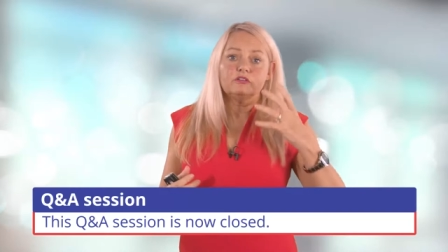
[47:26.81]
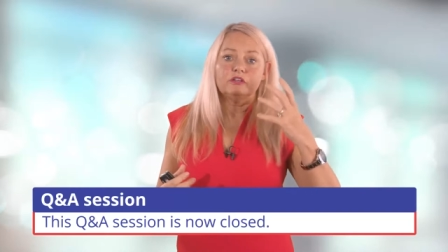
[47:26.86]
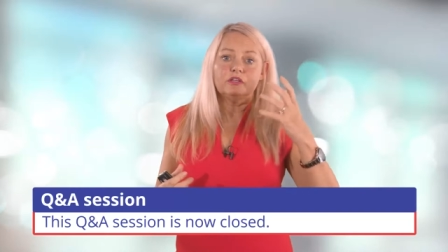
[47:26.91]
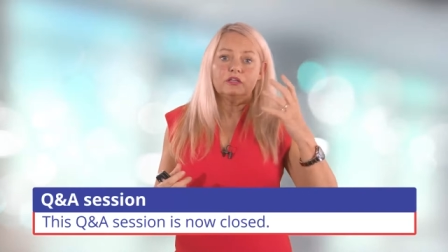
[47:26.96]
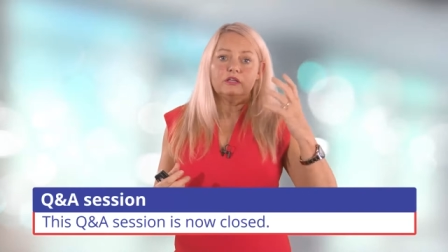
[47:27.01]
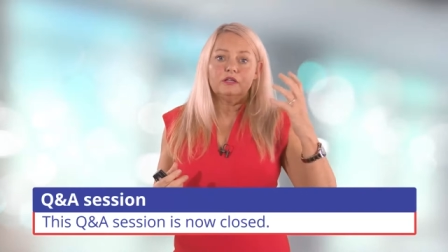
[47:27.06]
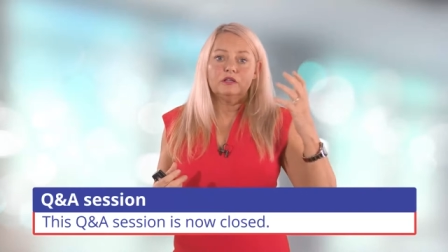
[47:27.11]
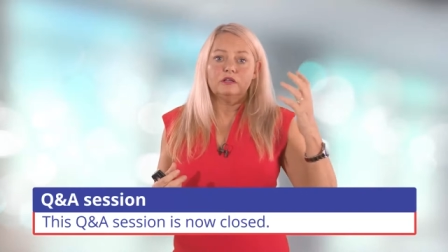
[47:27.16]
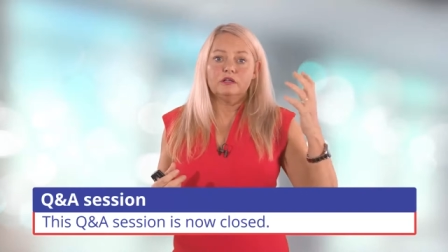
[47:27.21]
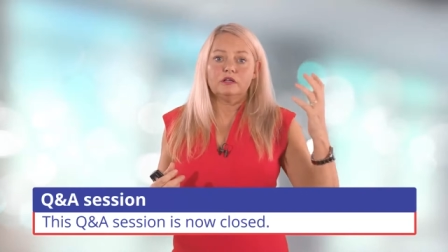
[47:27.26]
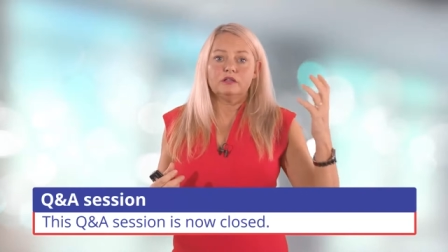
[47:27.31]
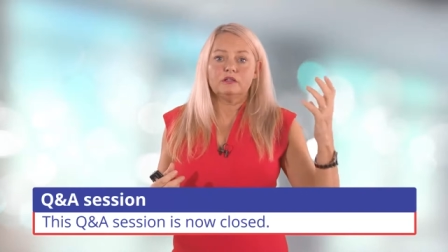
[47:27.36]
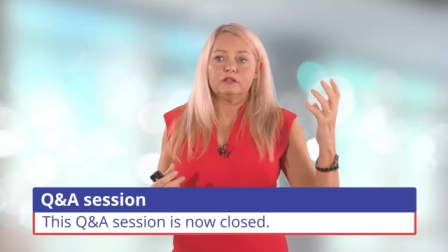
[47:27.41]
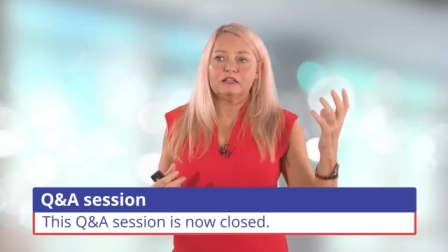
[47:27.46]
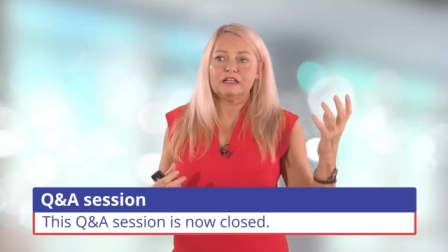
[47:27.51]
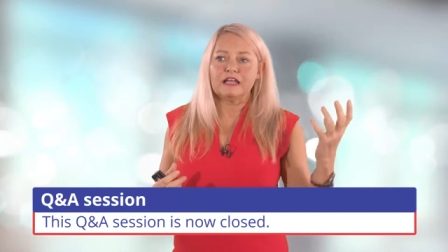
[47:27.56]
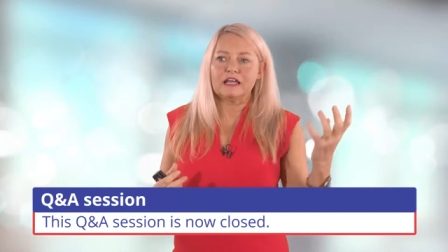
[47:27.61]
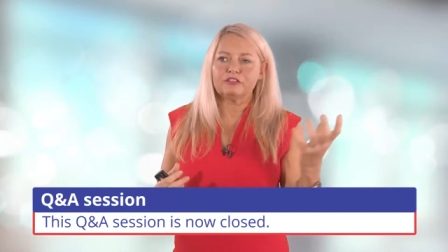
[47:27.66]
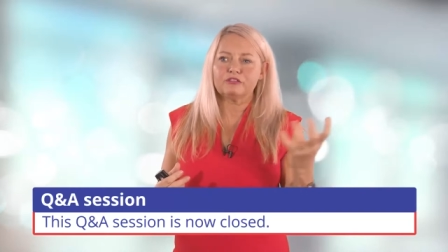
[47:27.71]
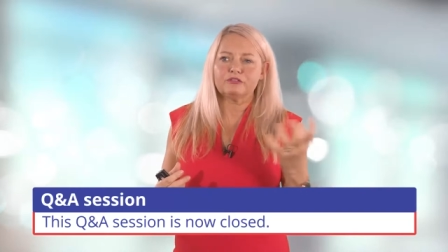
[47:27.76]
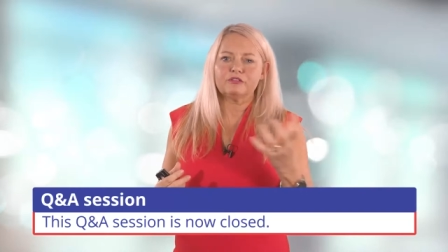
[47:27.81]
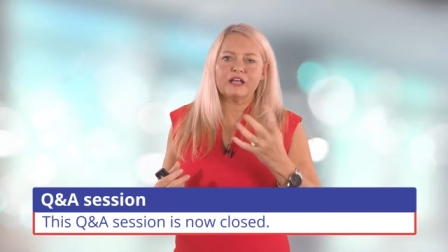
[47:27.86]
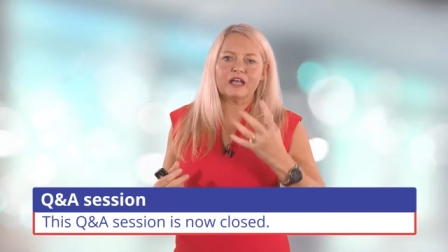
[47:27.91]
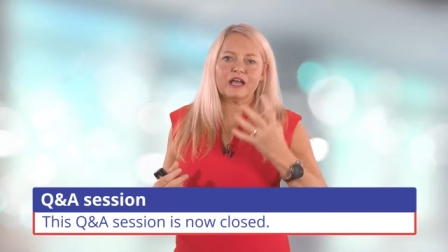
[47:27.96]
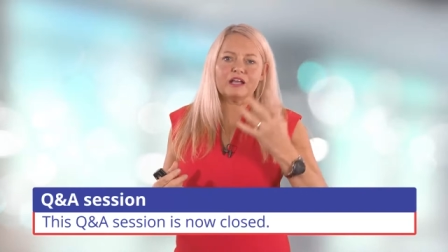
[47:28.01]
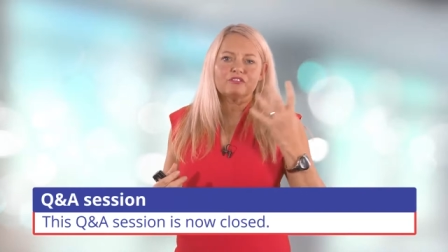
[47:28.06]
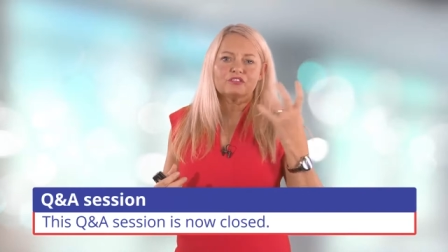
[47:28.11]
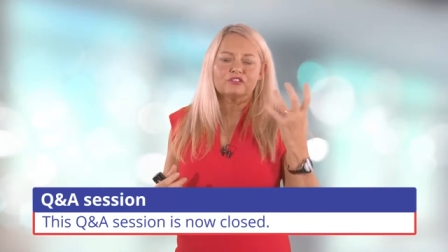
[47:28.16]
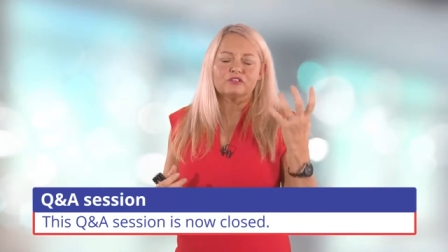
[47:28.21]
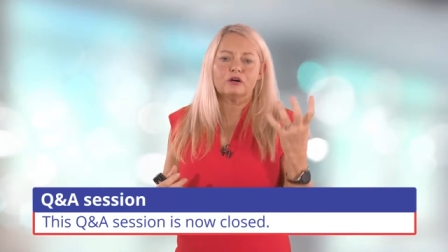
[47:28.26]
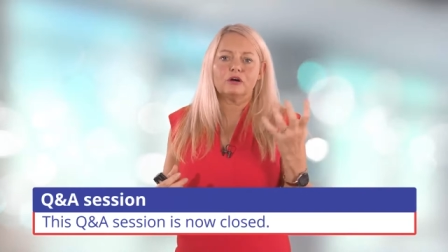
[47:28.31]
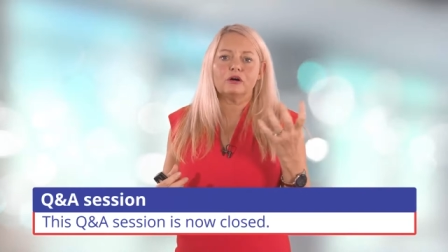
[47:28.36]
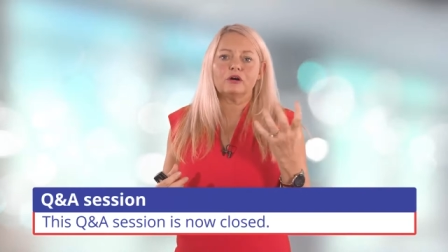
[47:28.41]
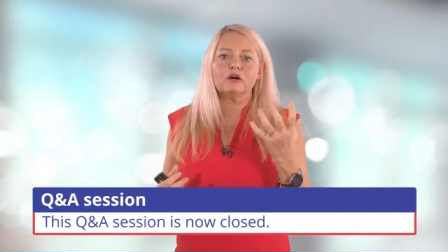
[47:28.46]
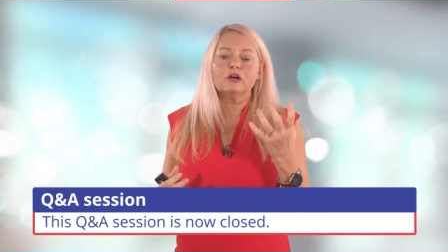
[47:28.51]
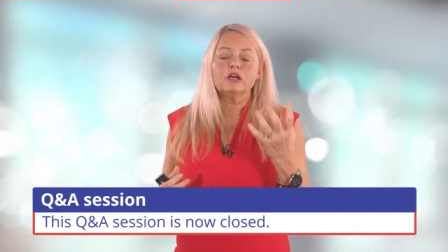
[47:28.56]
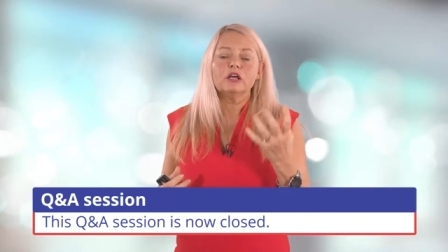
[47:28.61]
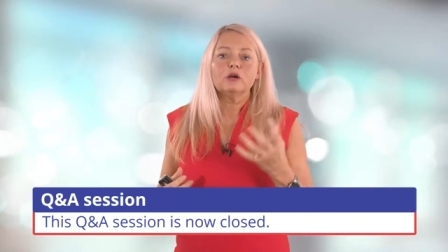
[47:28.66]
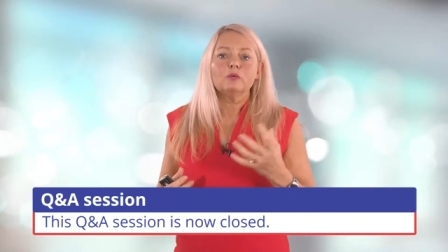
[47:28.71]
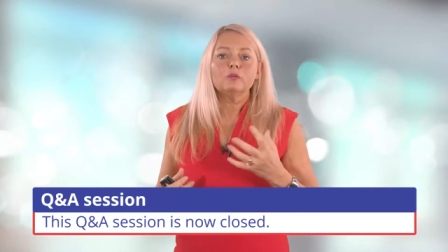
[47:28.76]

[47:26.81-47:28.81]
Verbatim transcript: the leathery eschar,